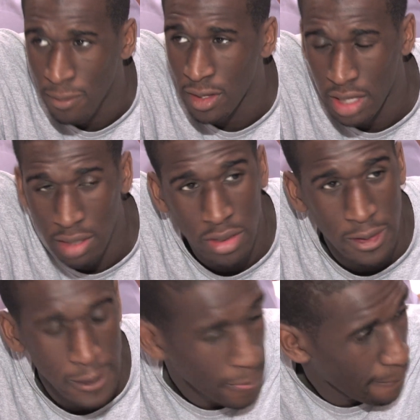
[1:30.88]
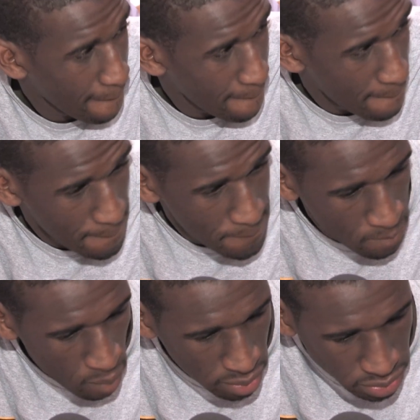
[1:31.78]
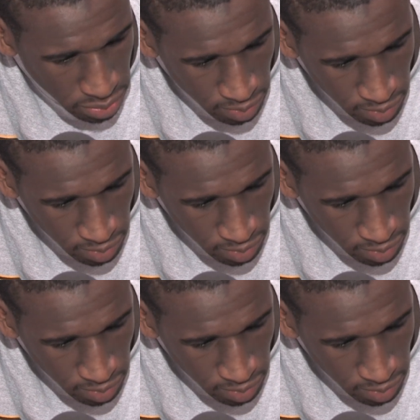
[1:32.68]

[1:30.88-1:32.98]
With all the power forwards in the draft, how do you separate